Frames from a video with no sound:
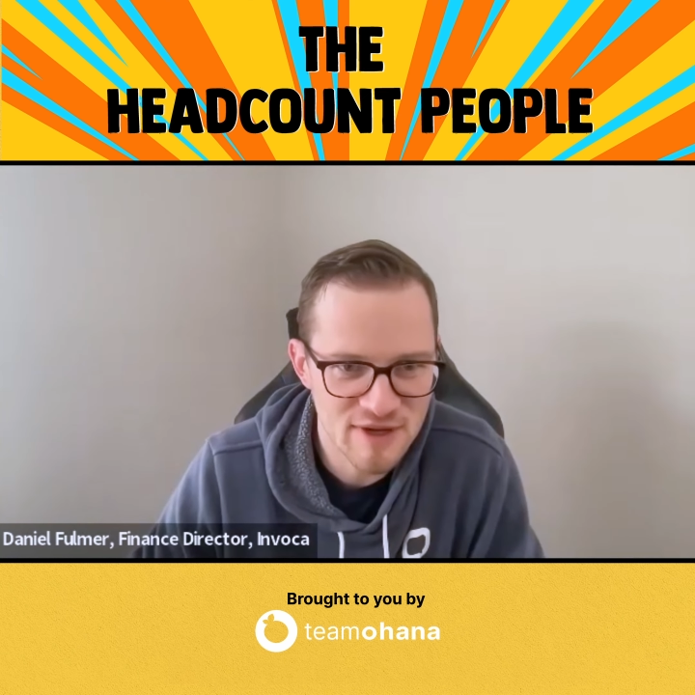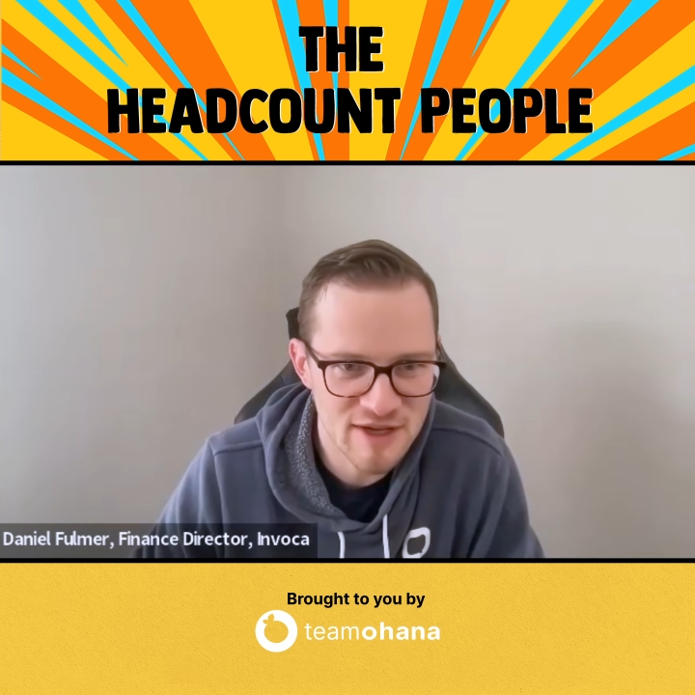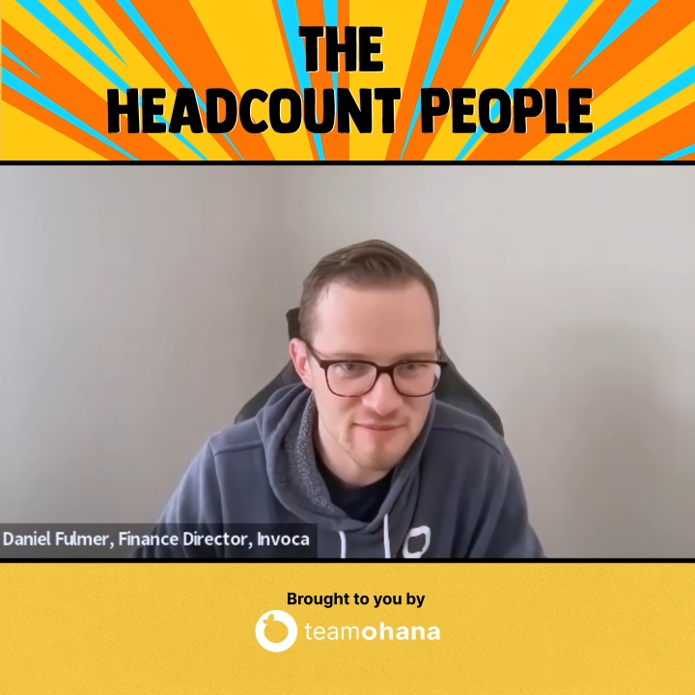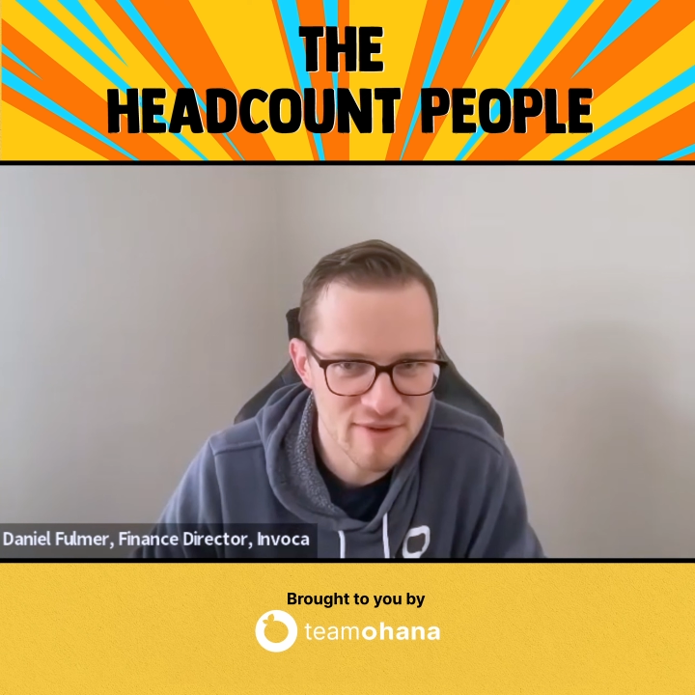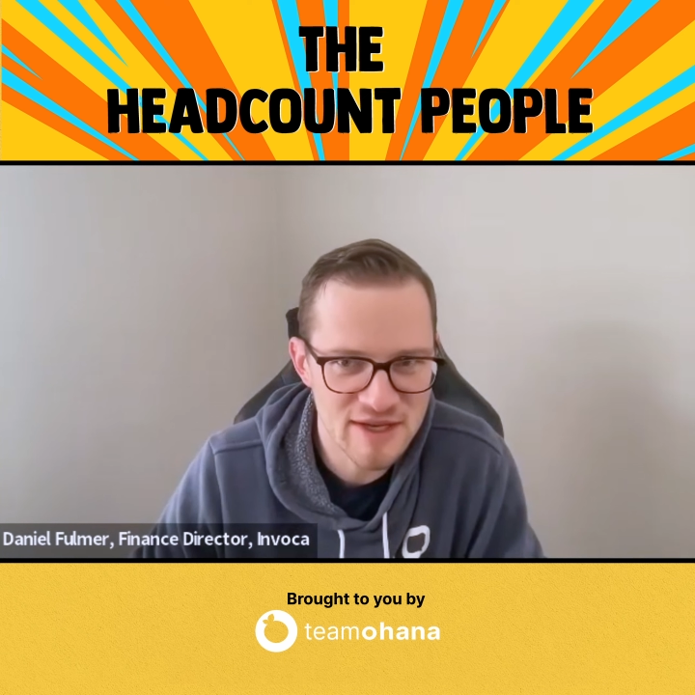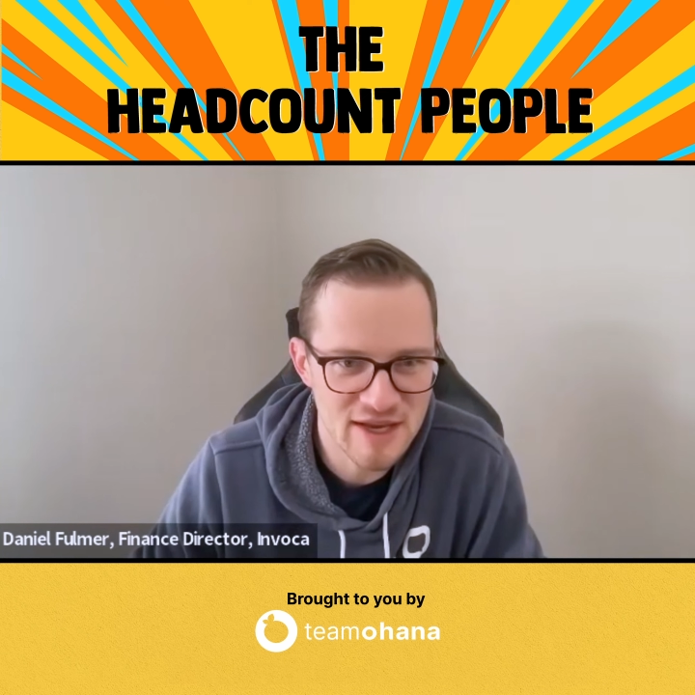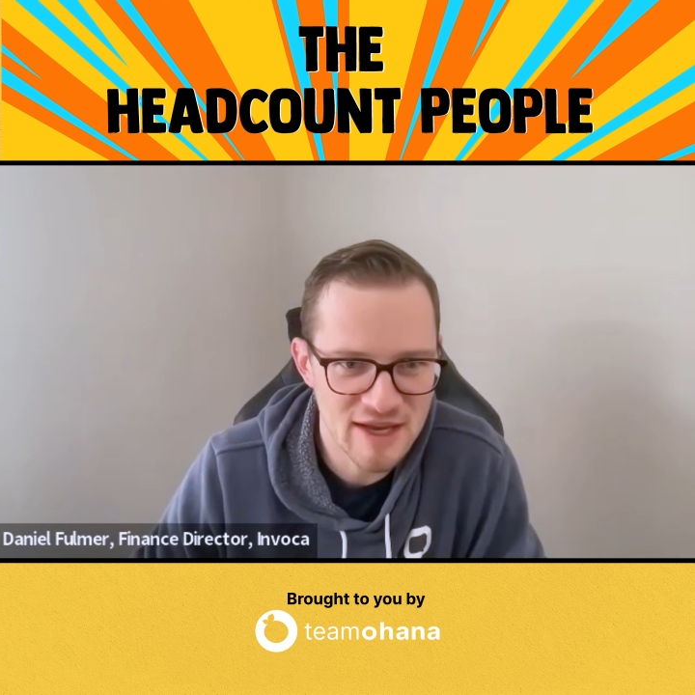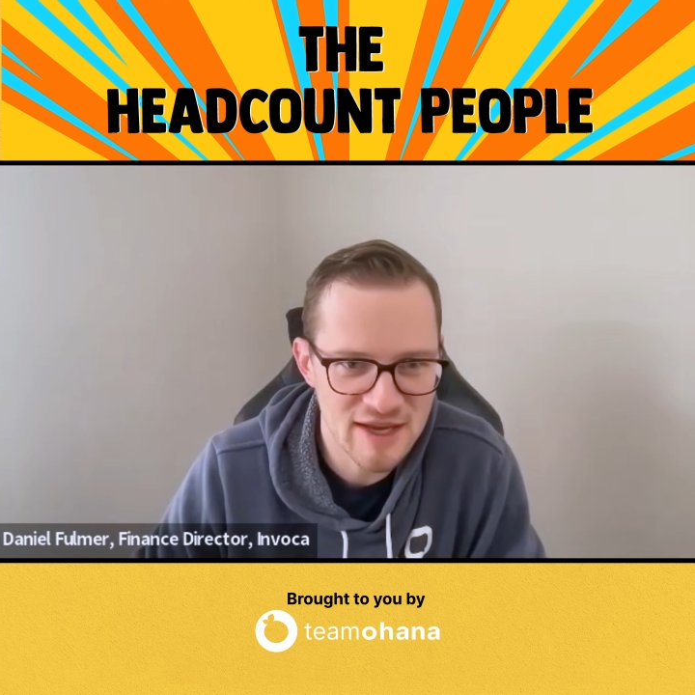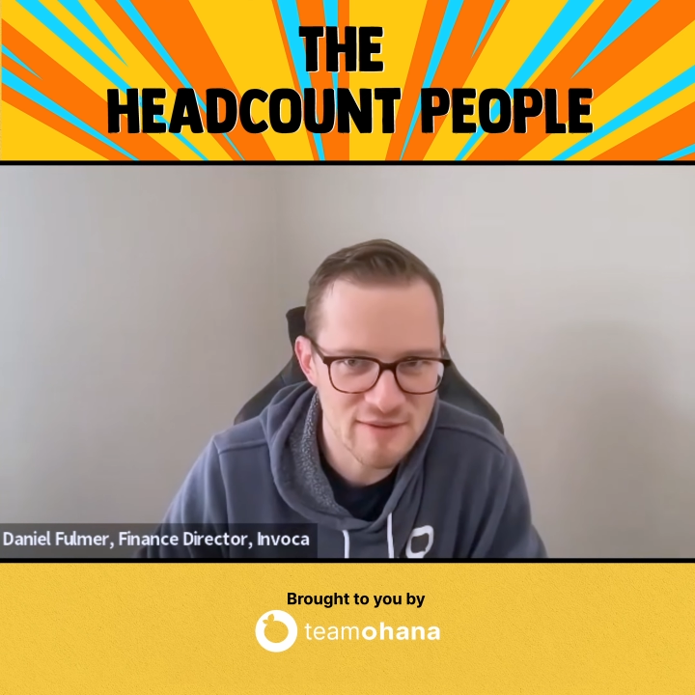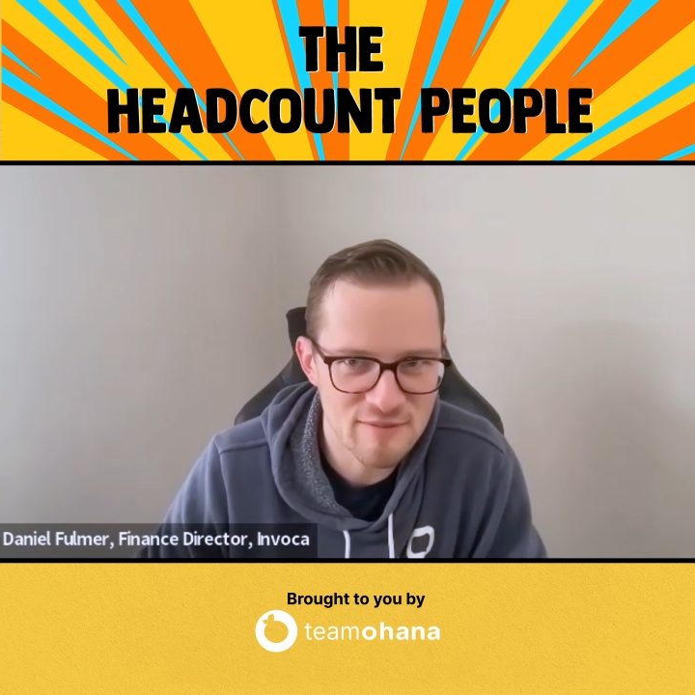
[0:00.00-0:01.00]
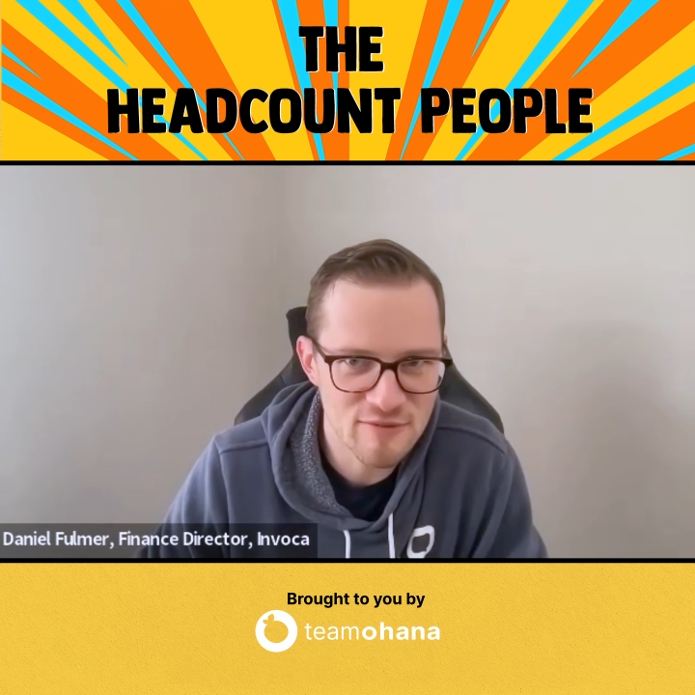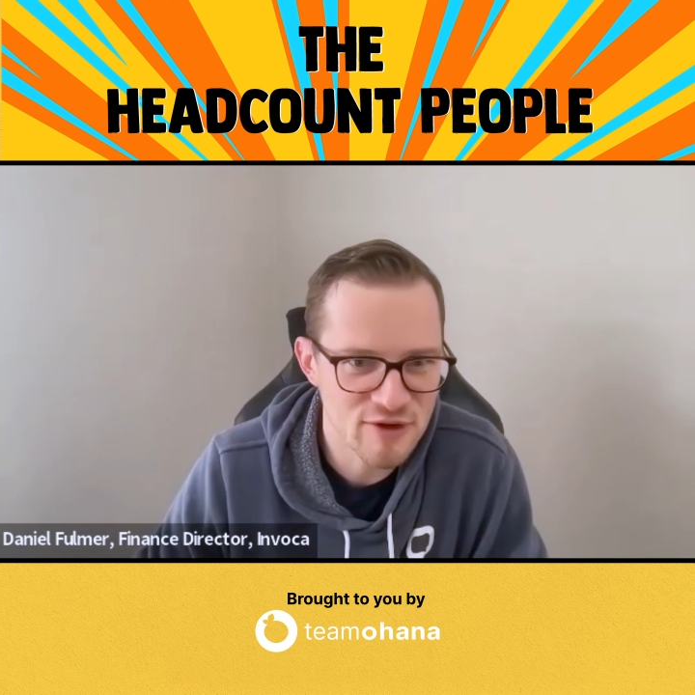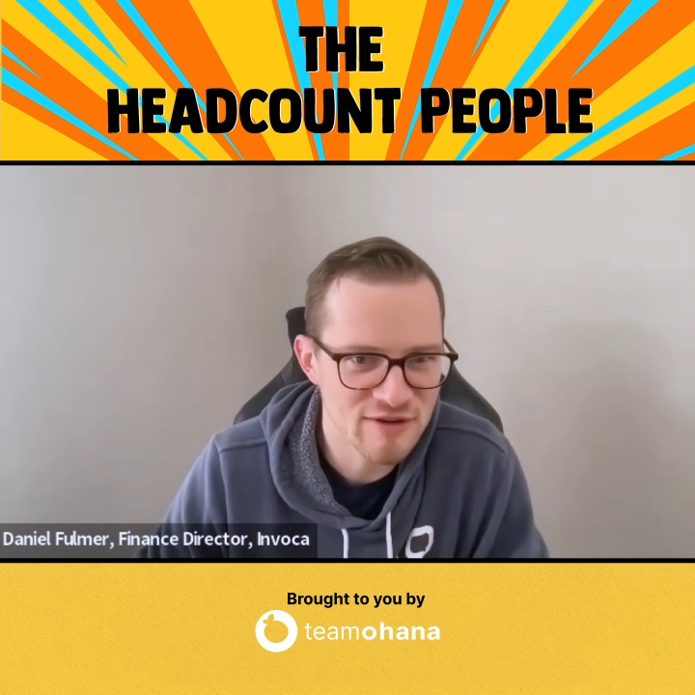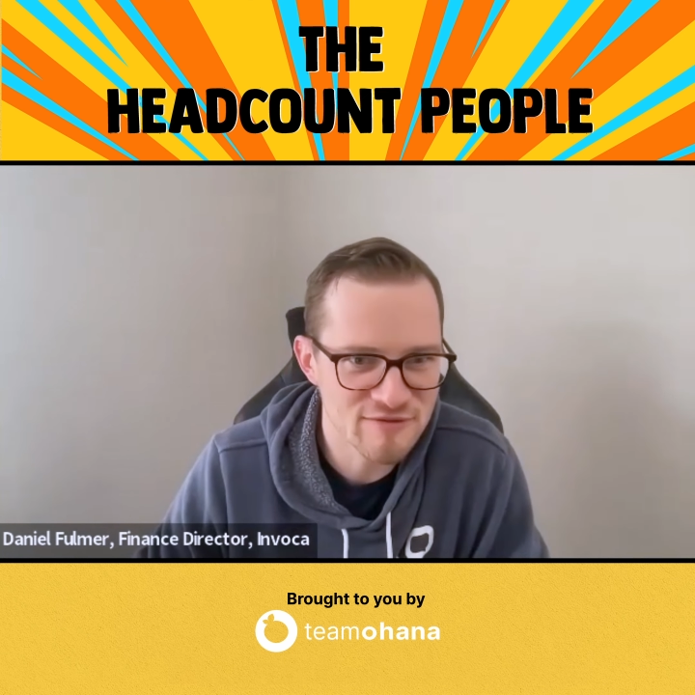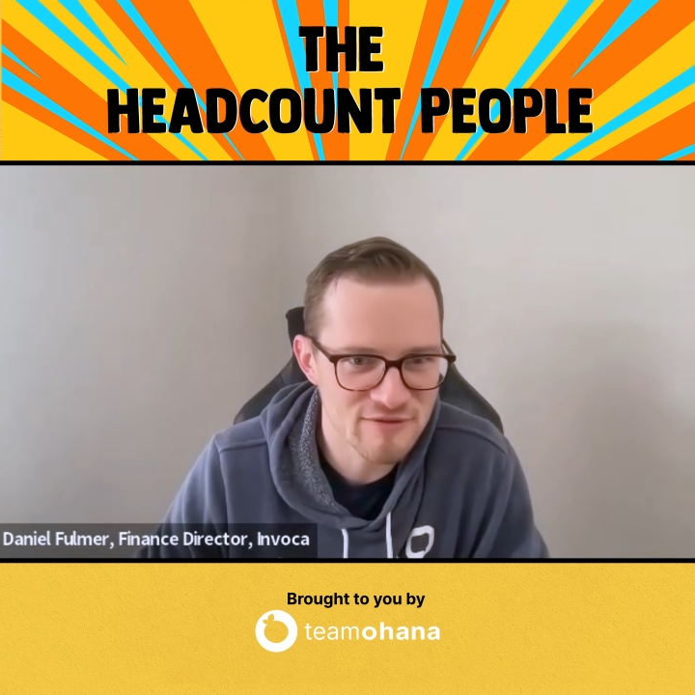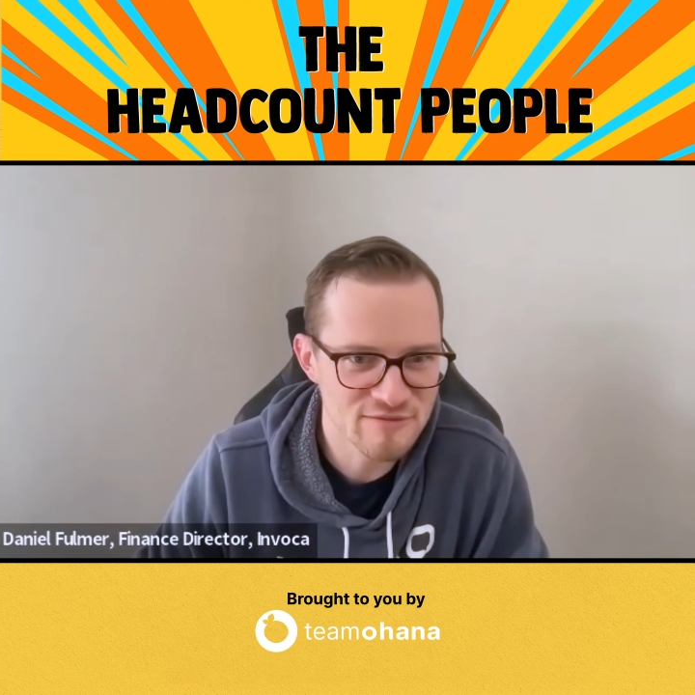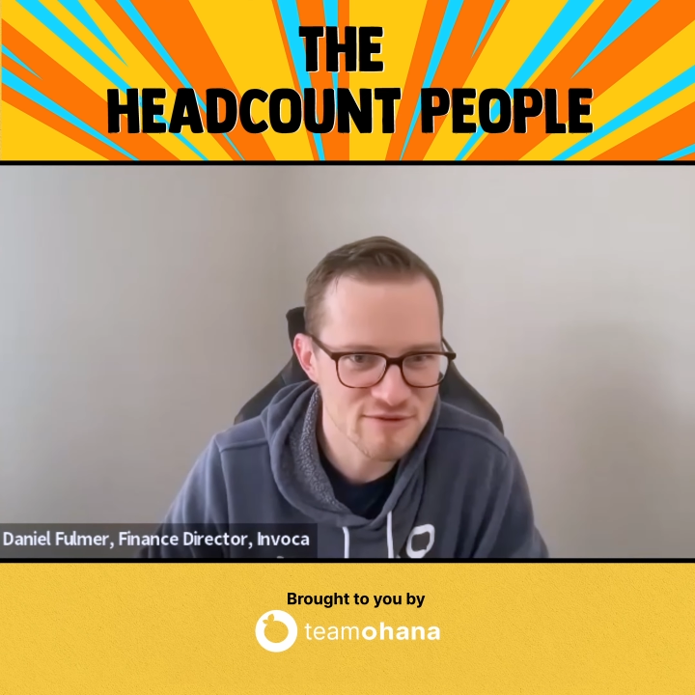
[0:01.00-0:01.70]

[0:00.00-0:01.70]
but it became when you have